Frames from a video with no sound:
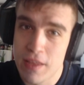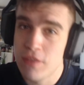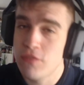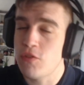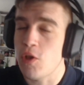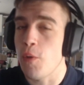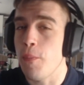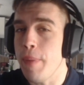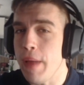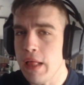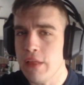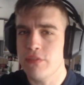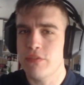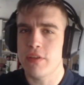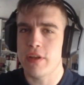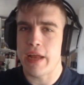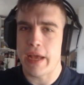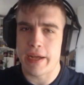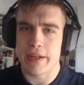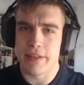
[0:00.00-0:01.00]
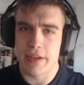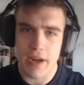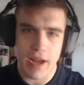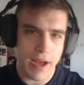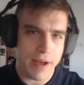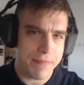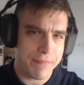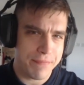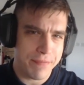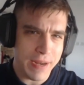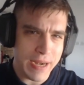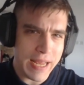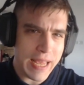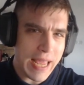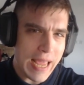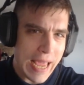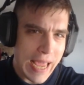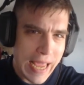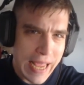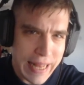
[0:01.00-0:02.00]
So Belz the Reckoner, a very
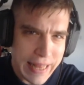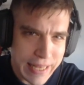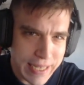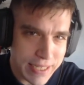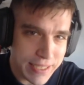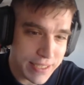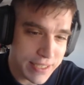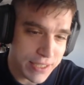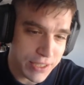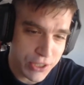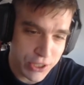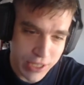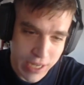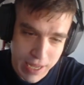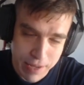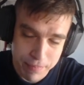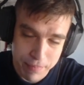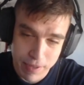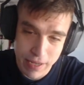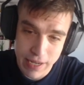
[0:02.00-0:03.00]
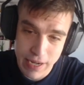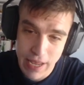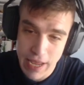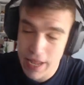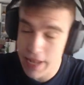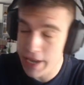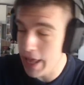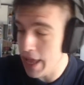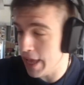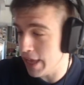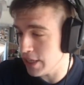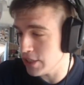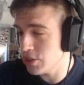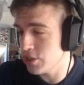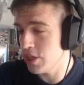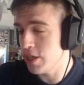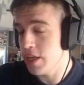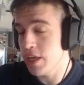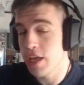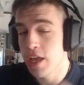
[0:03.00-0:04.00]
interesting champion and
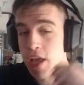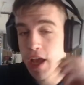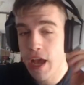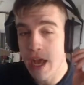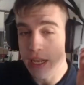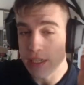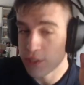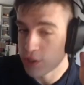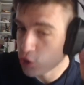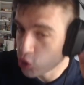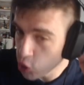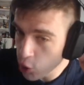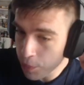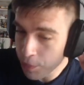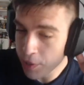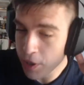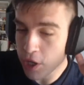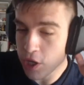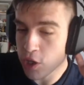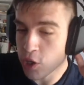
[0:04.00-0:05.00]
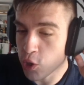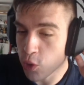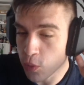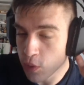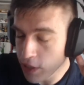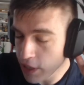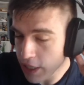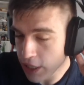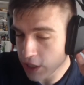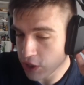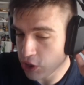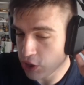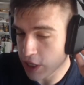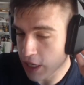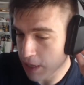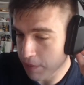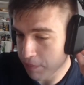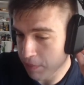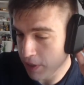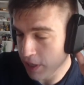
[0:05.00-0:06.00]
actually a super unique
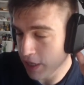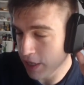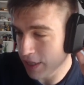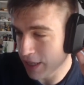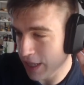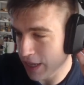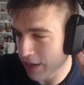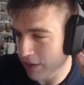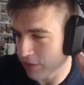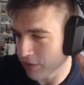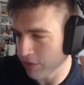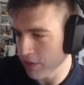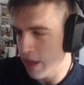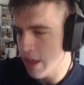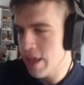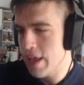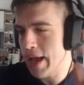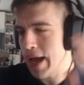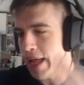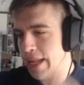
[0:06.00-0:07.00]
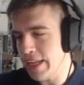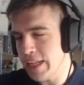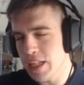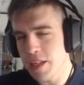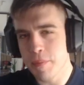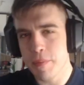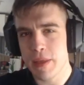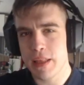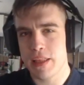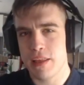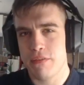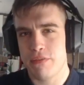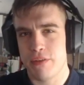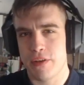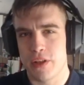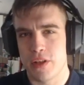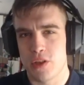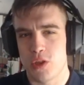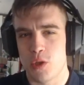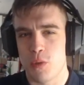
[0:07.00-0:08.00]
champion that is a little bit
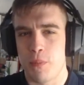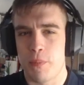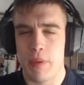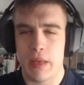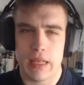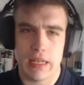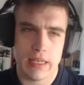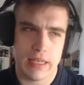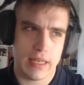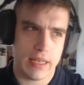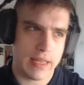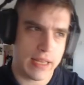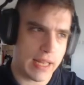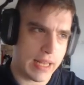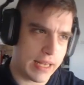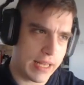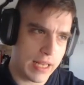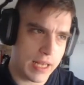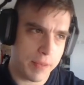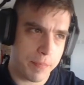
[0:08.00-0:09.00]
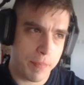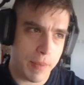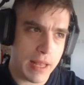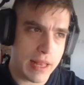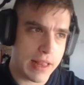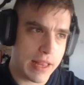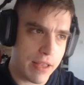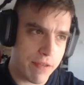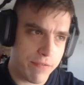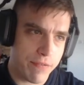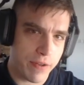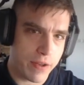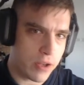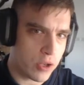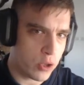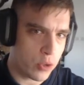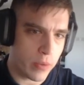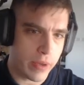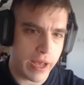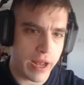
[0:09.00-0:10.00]
difficult to build, a little bit difficult
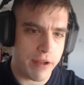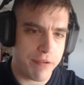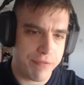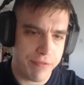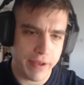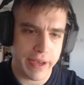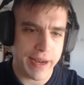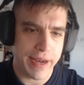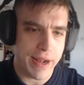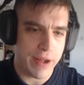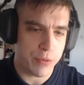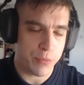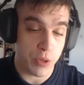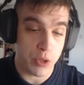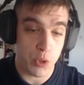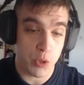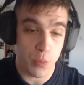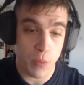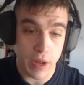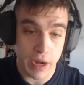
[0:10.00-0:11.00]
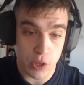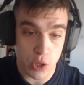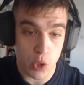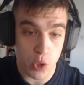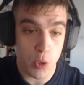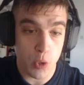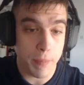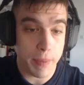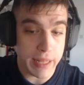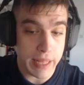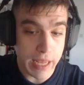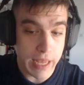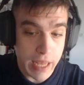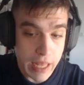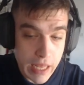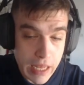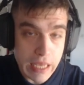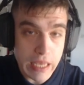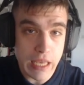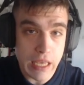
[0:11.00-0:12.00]
to kind of figure out what you want to do, but
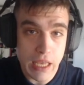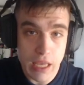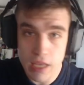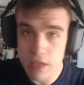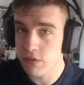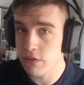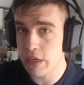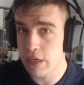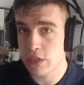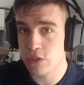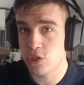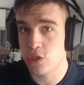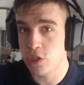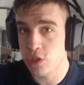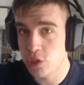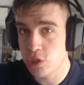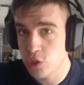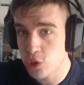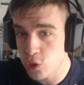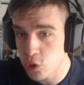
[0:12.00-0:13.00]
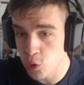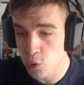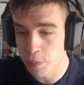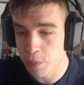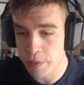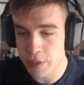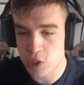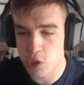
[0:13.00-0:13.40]
he is actually super